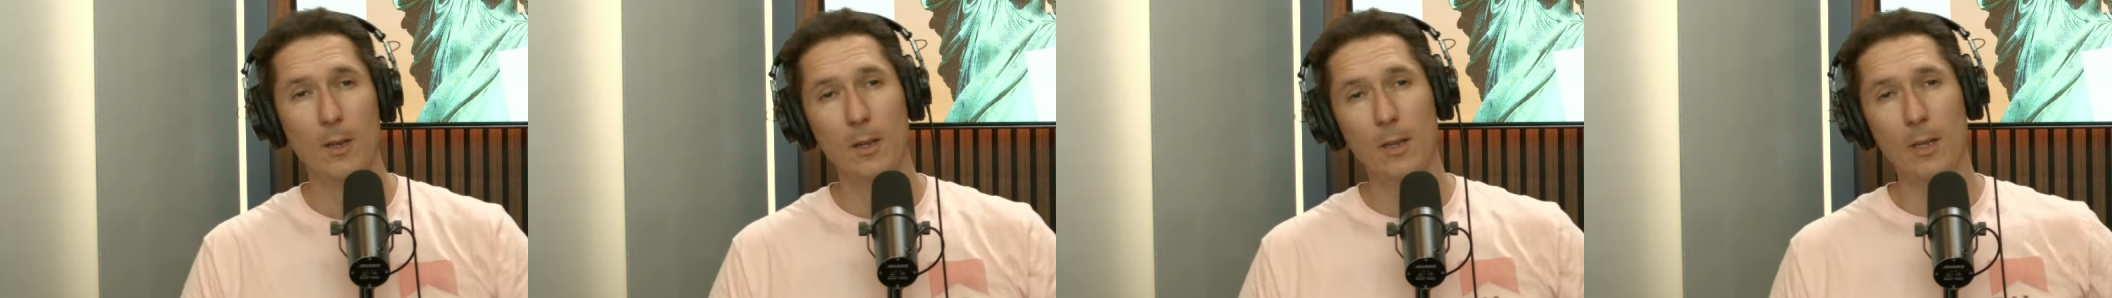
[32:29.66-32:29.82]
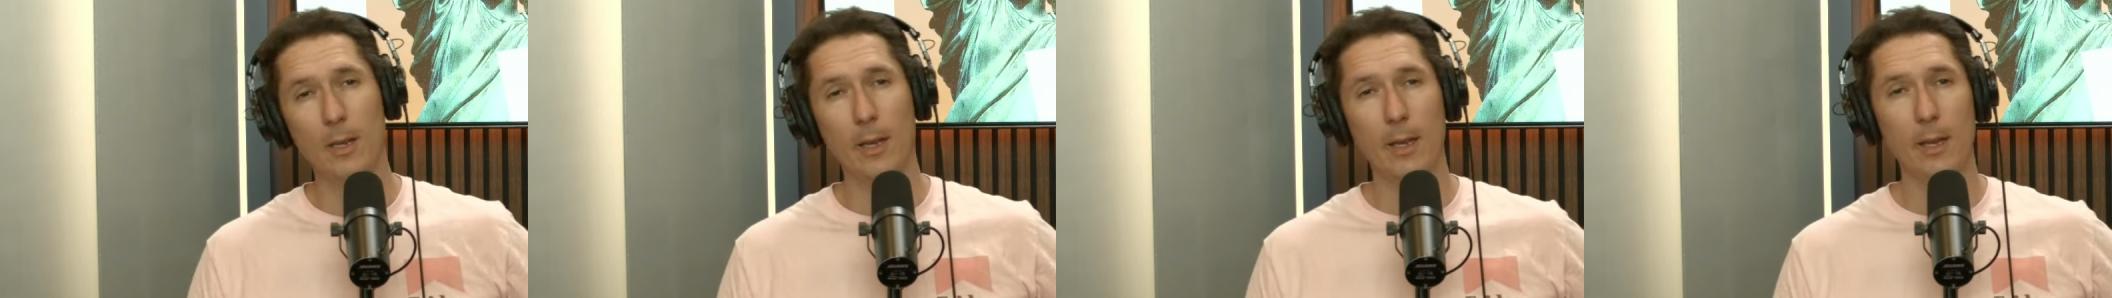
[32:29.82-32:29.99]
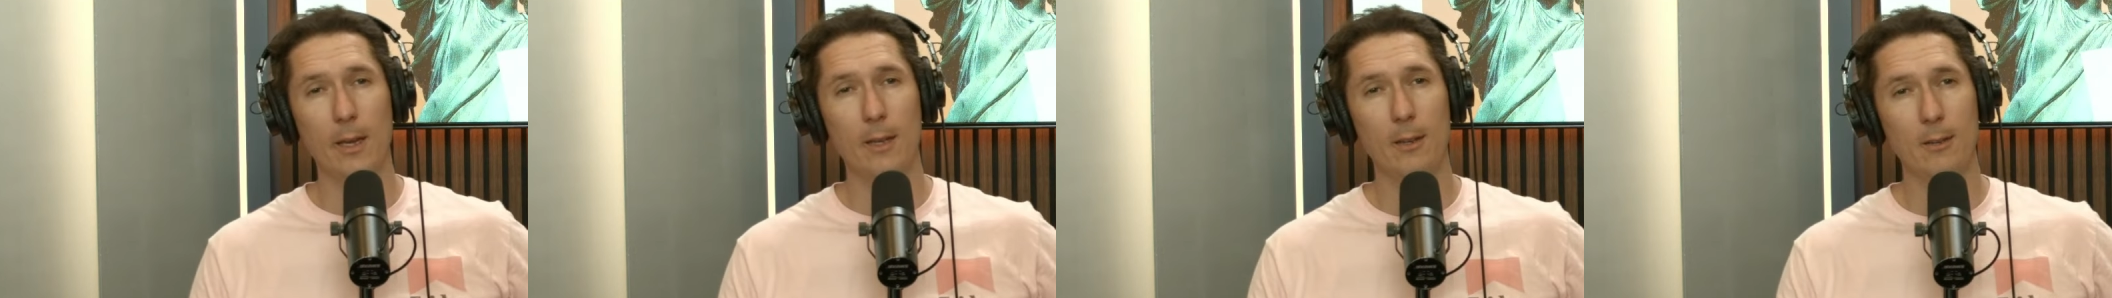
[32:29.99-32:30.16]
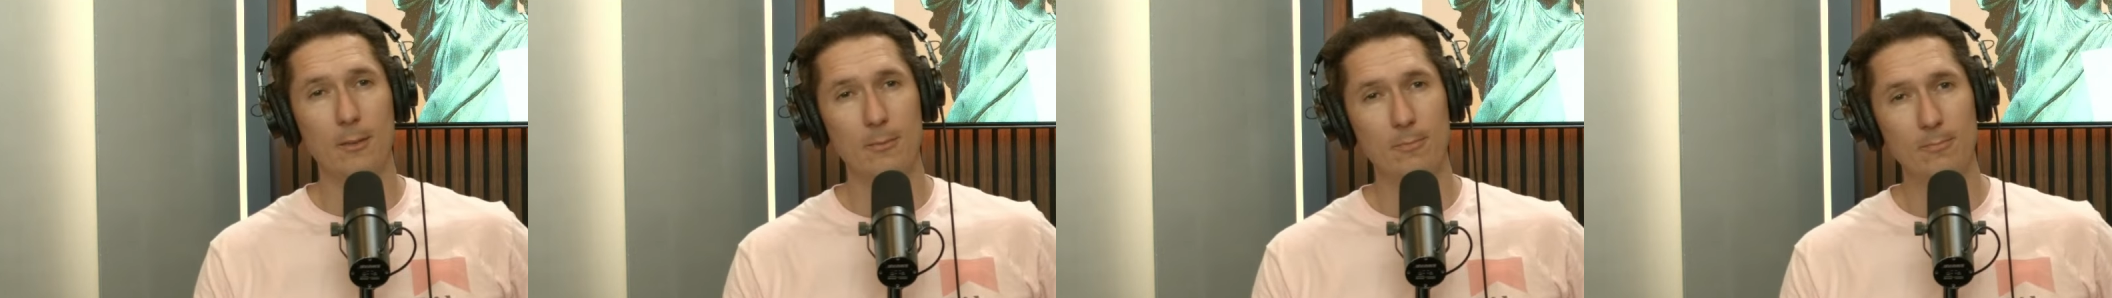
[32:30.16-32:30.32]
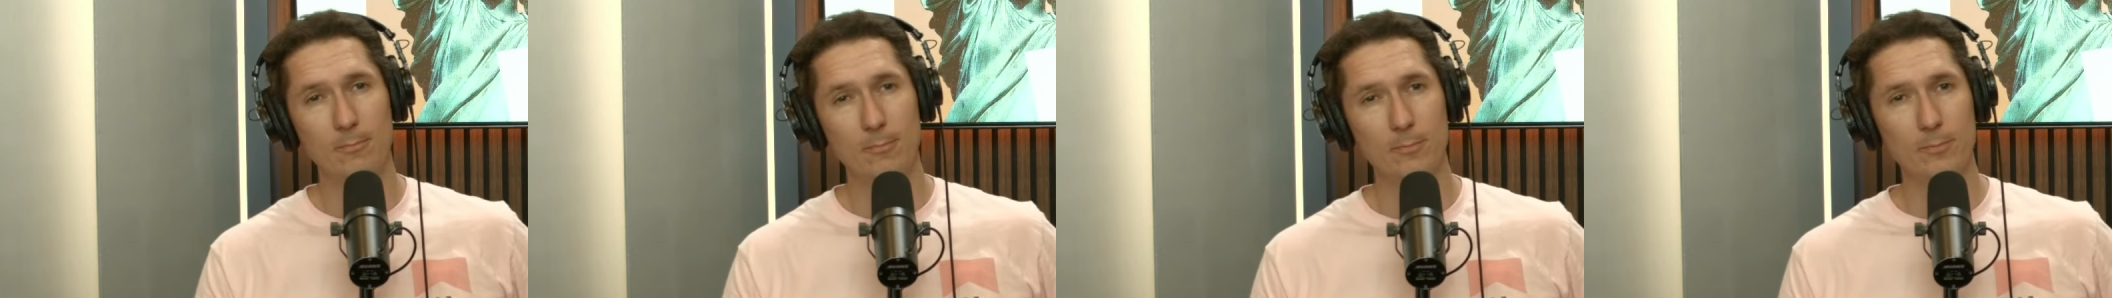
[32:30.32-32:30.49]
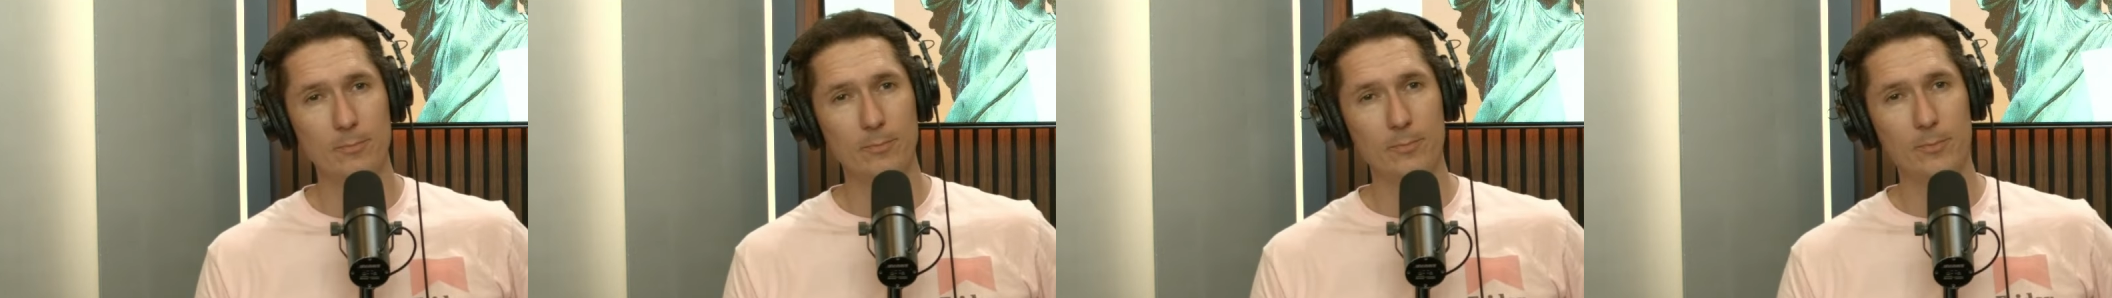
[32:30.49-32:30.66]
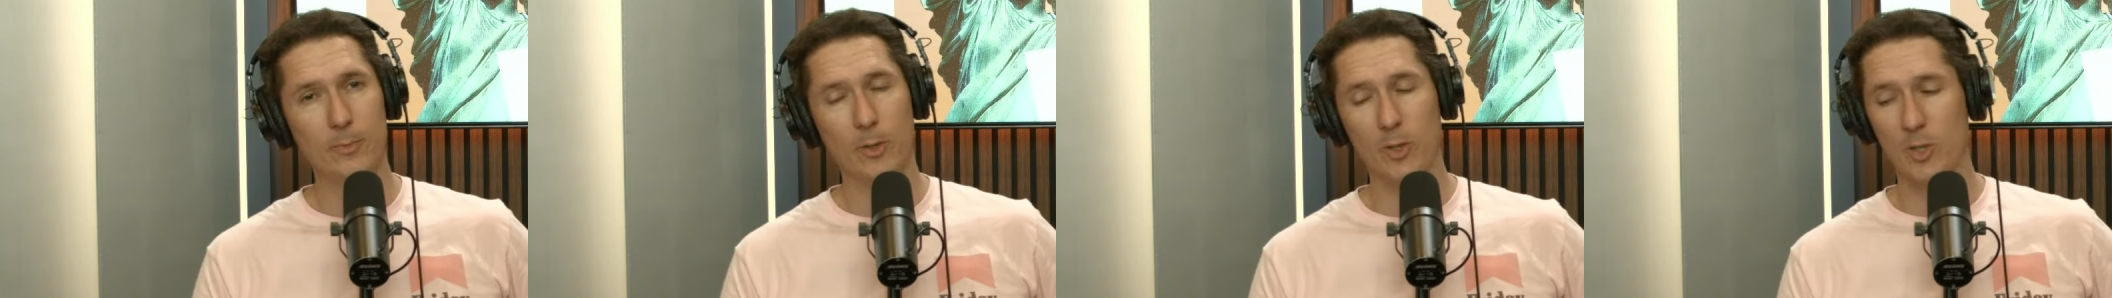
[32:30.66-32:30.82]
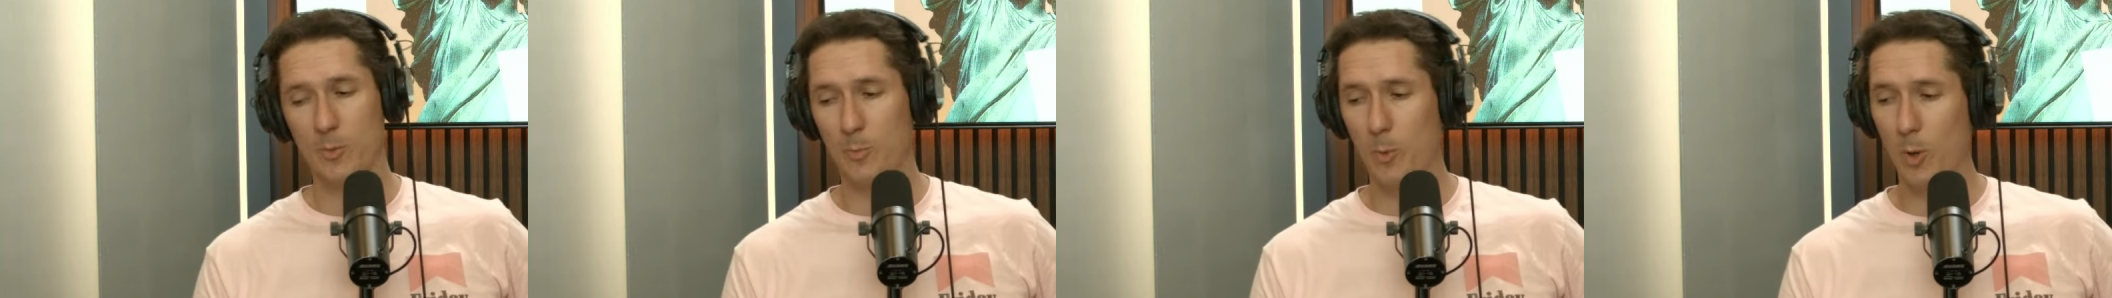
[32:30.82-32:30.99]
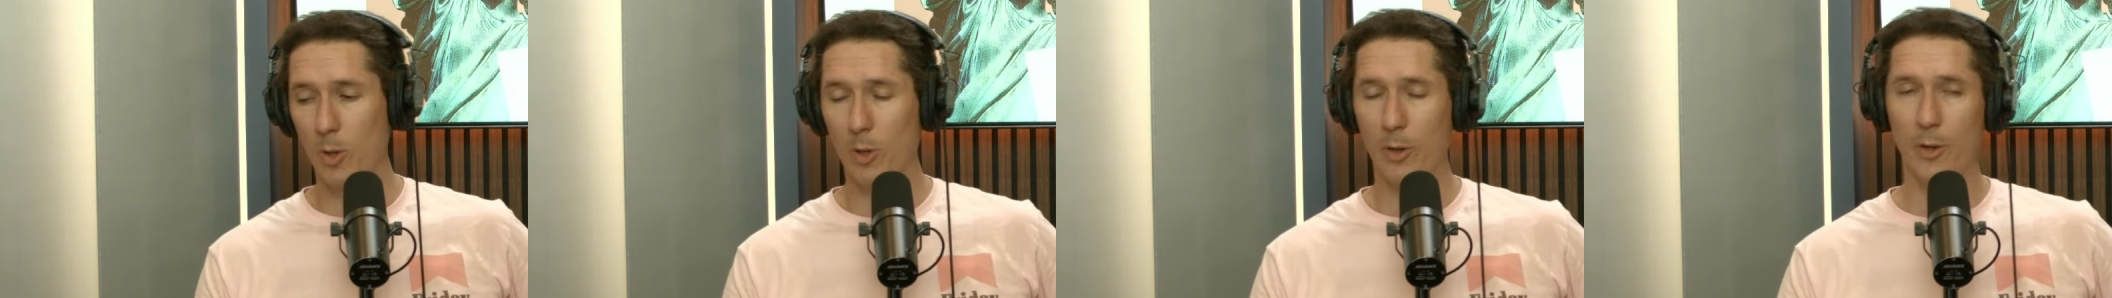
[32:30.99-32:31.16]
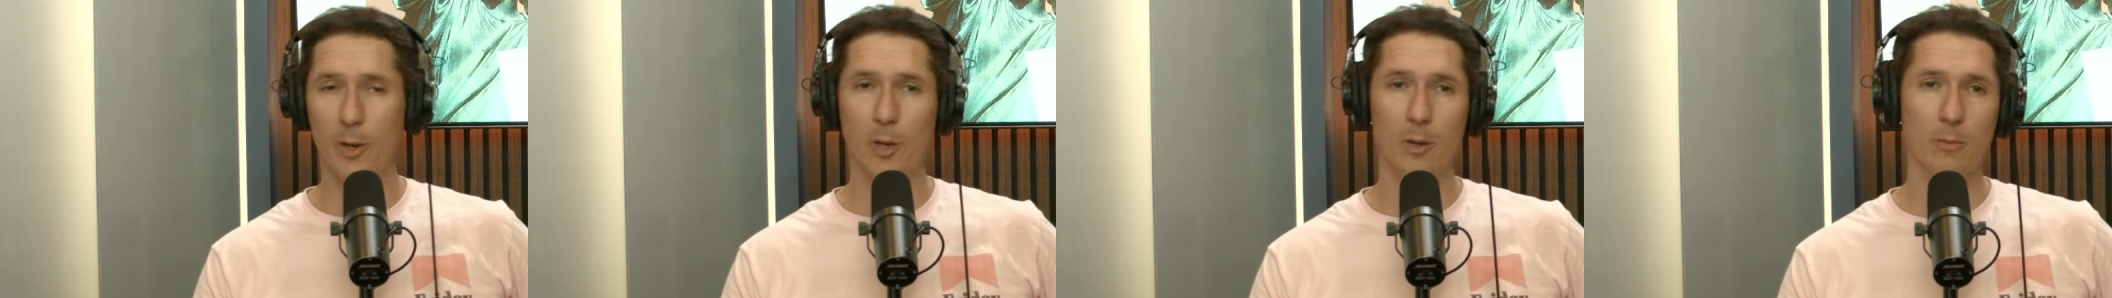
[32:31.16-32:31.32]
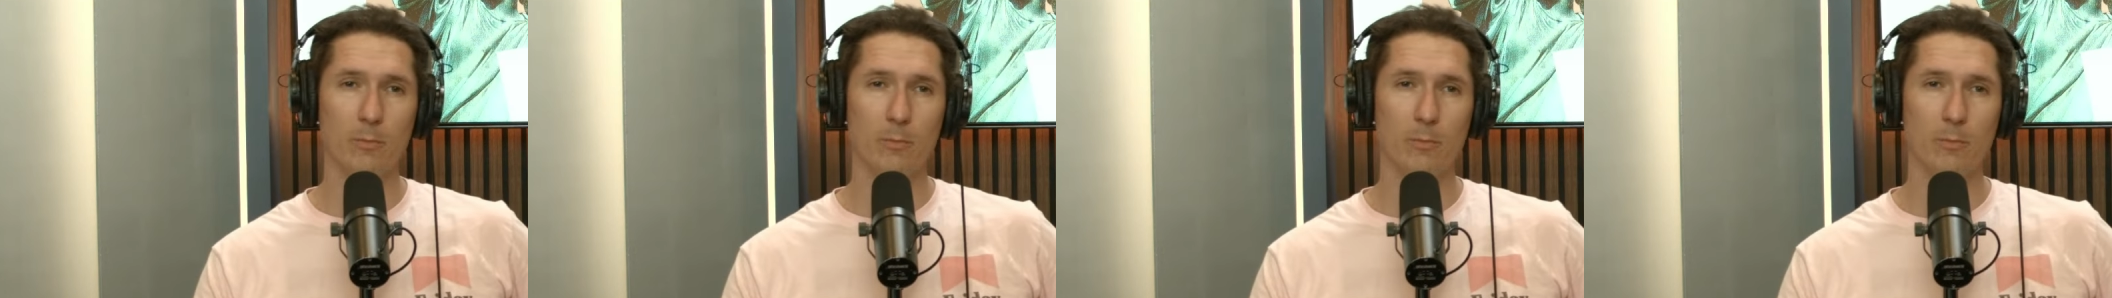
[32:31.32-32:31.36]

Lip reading: And, little spoiler note,